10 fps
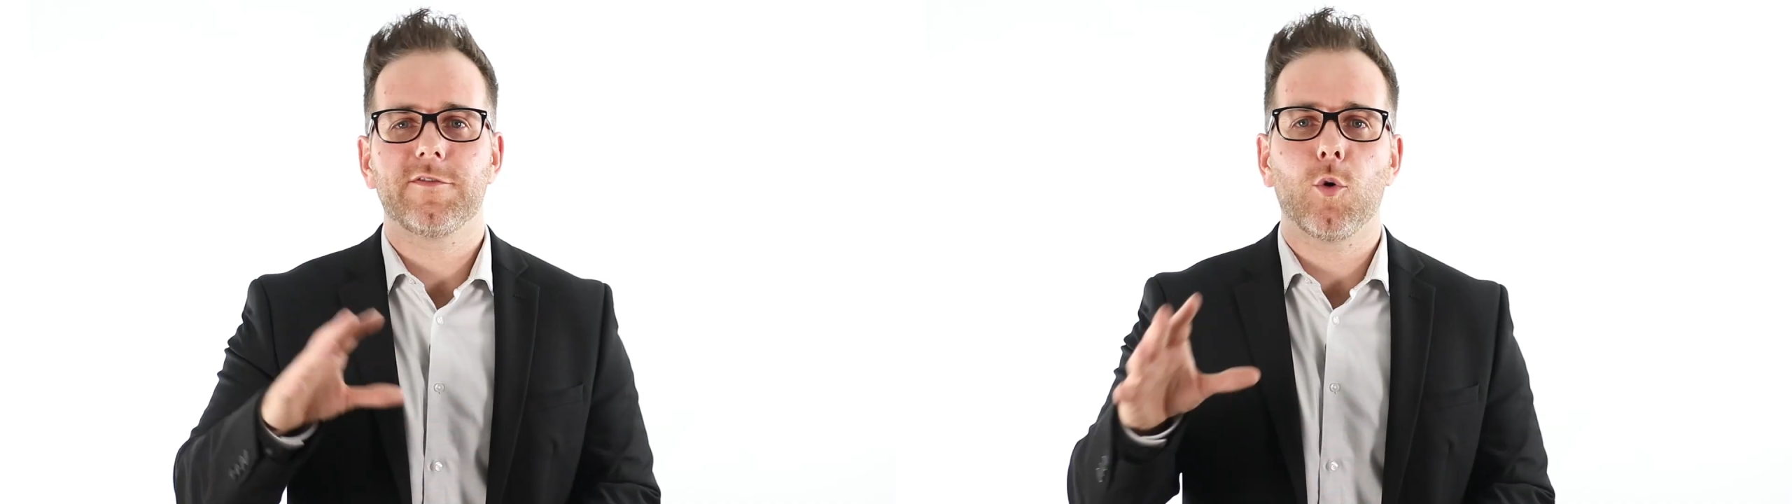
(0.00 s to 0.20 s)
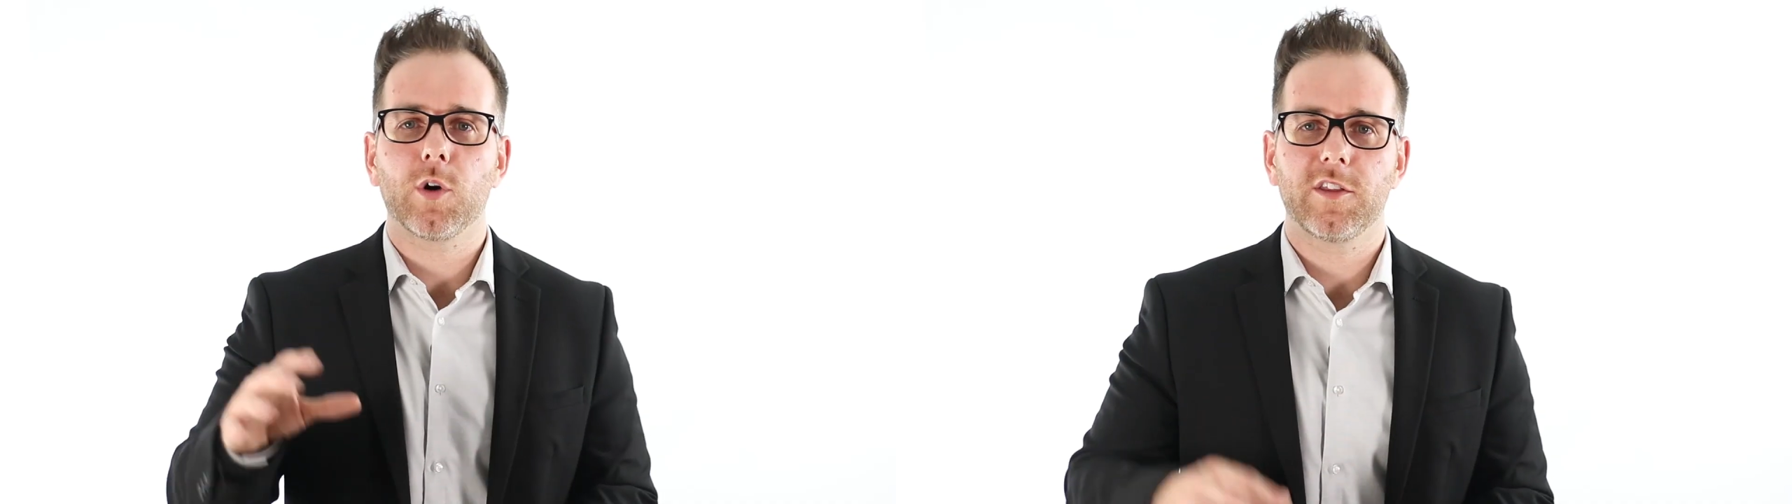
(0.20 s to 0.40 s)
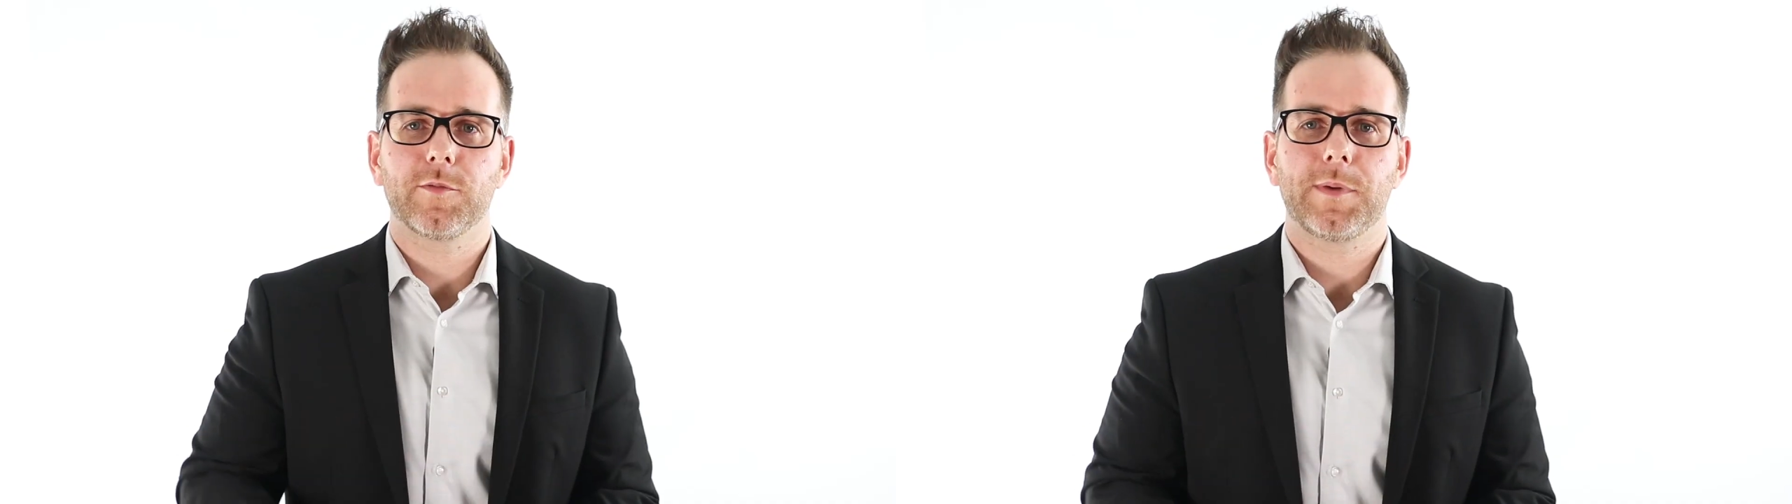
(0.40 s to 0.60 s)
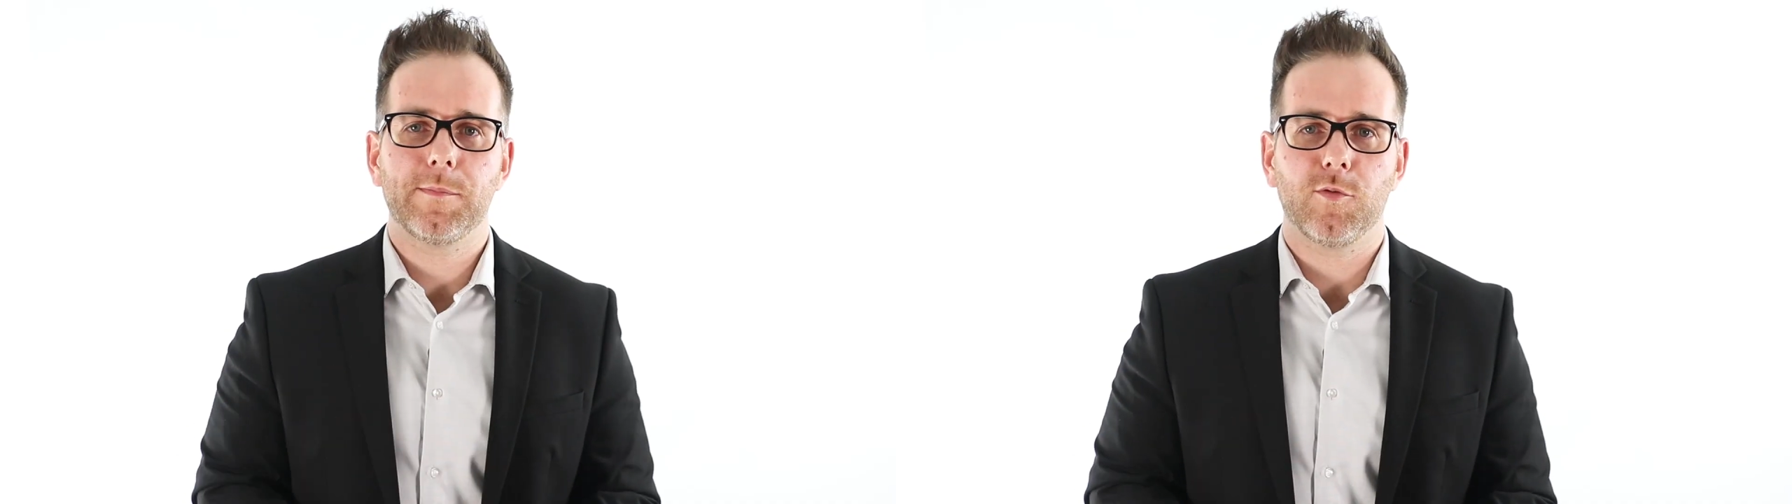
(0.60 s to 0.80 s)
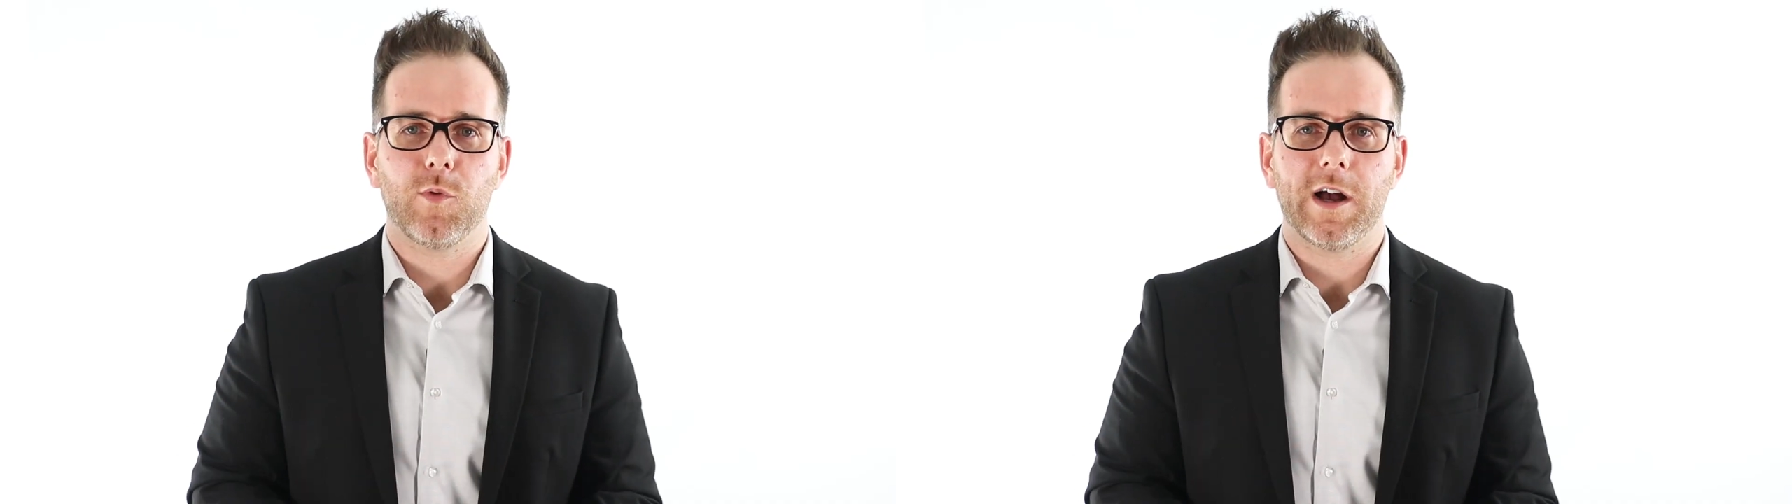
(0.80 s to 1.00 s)
four other
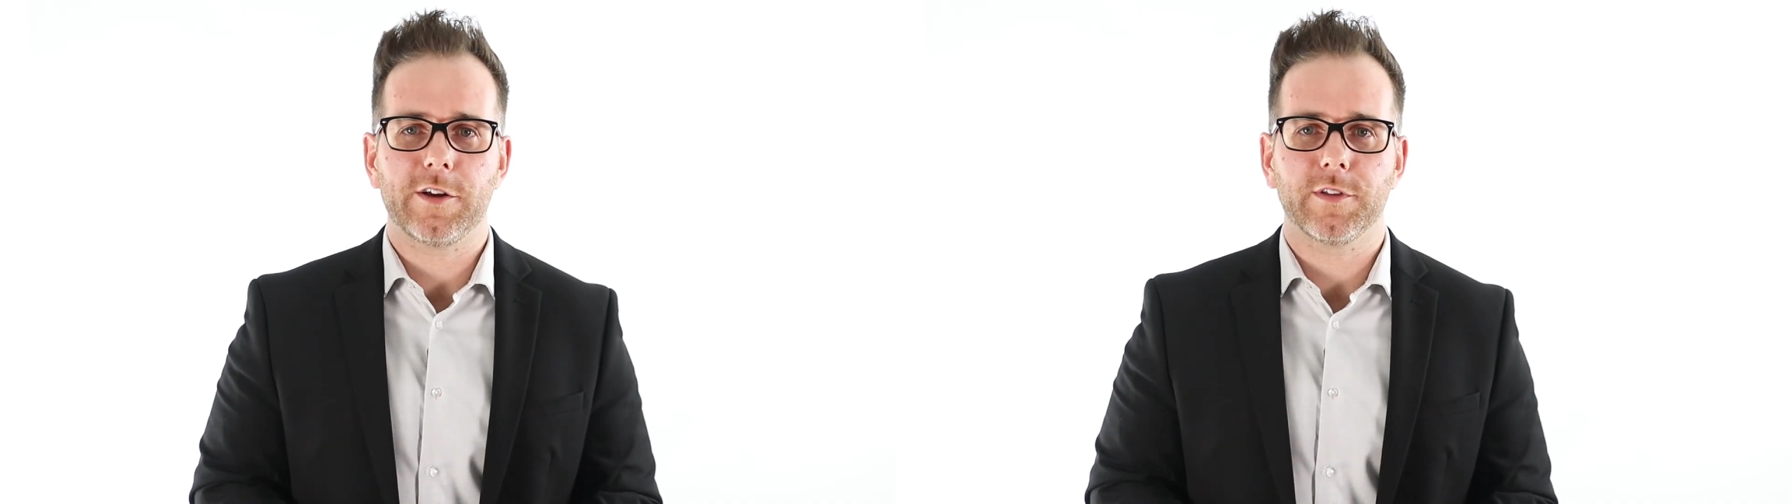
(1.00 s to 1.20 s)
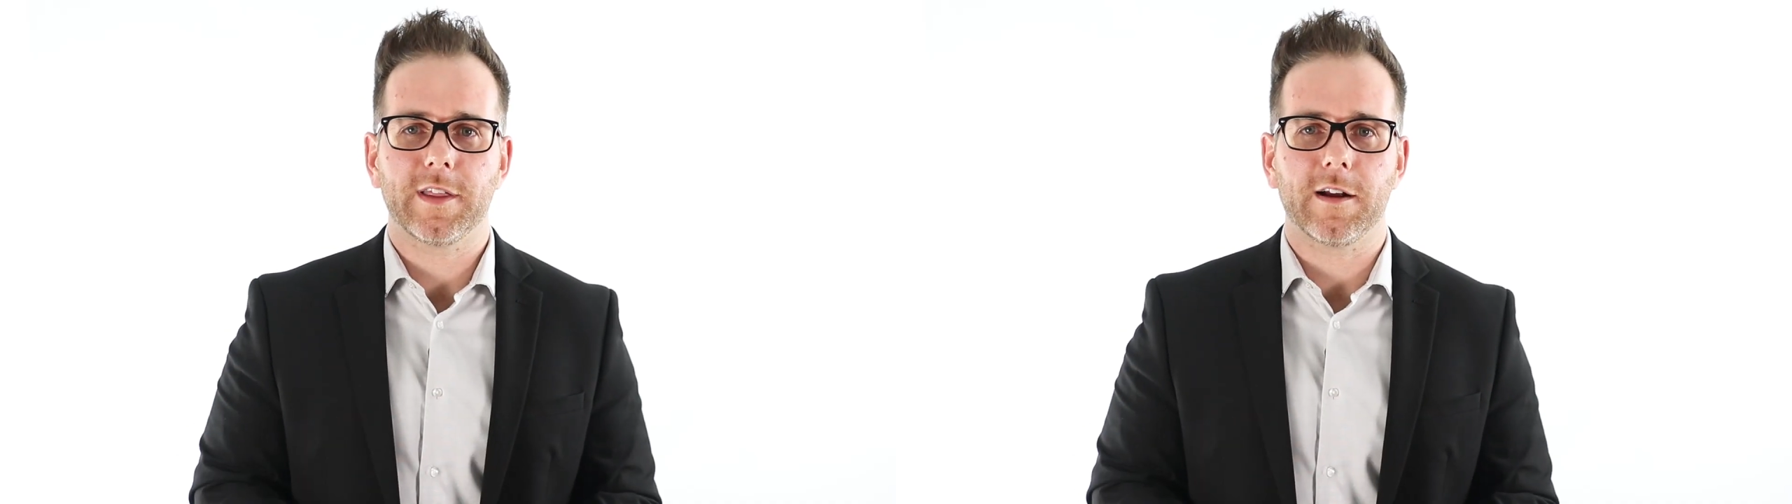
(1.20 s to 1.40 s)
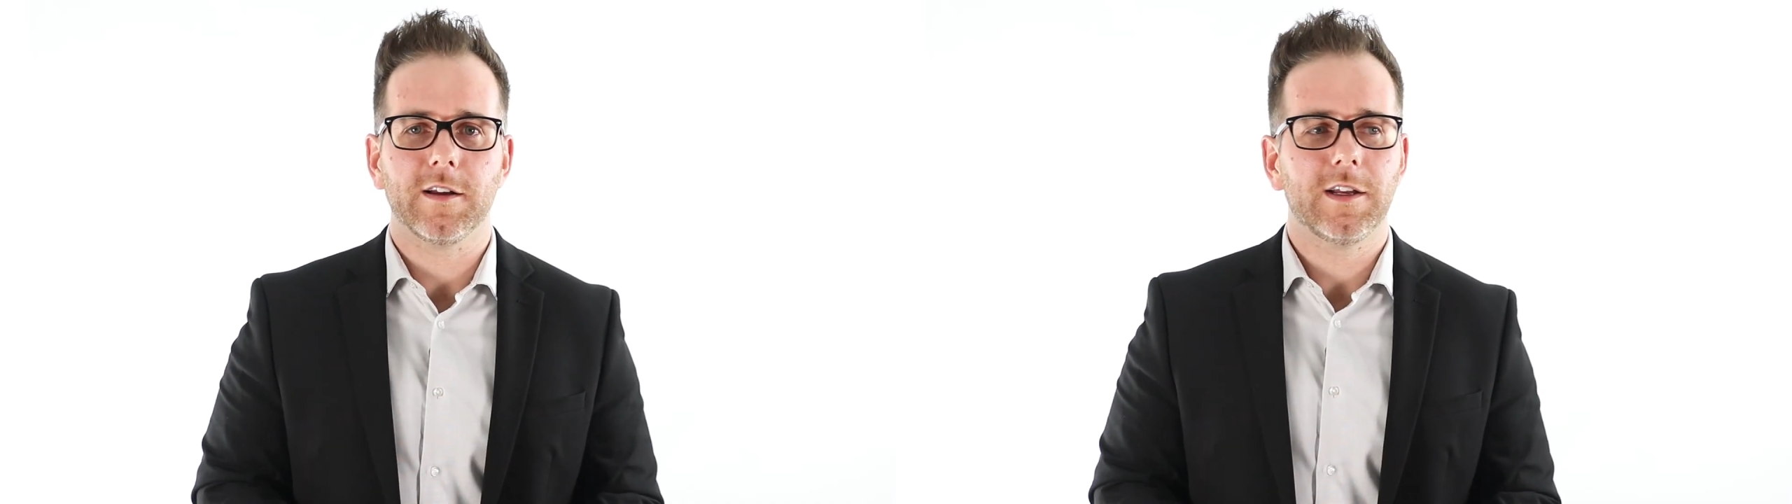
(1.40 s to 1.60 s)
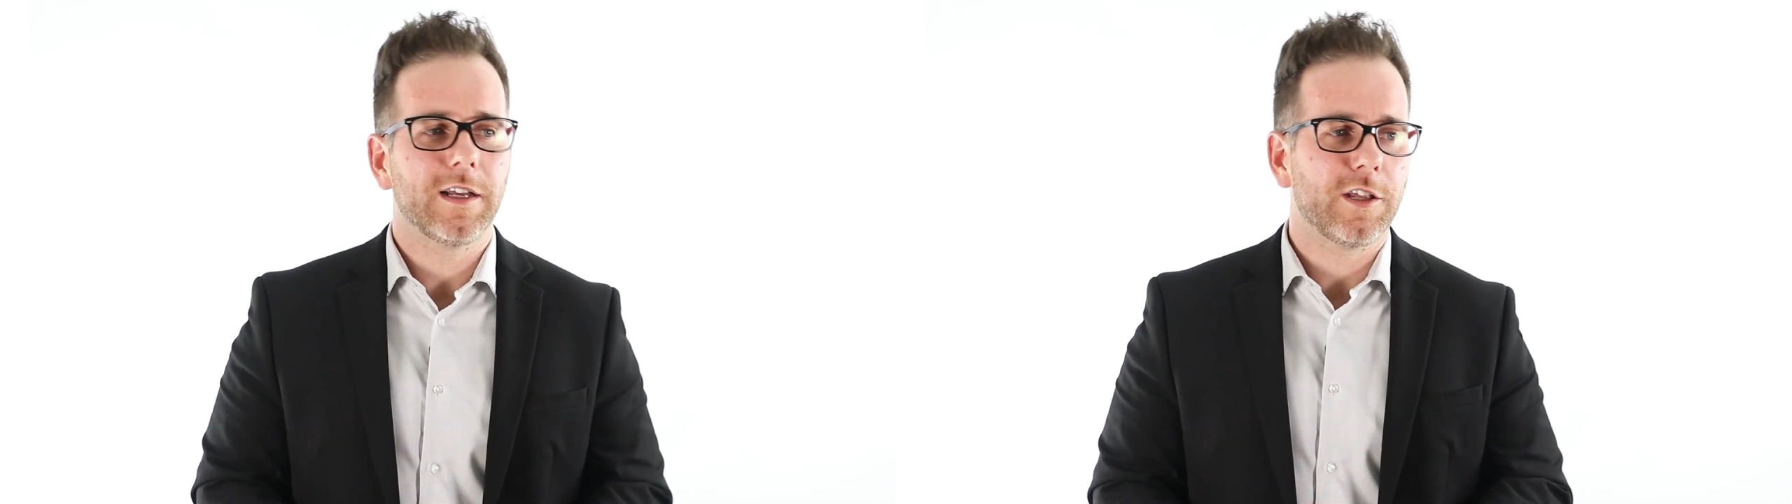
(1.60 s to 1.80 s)
people while you're there.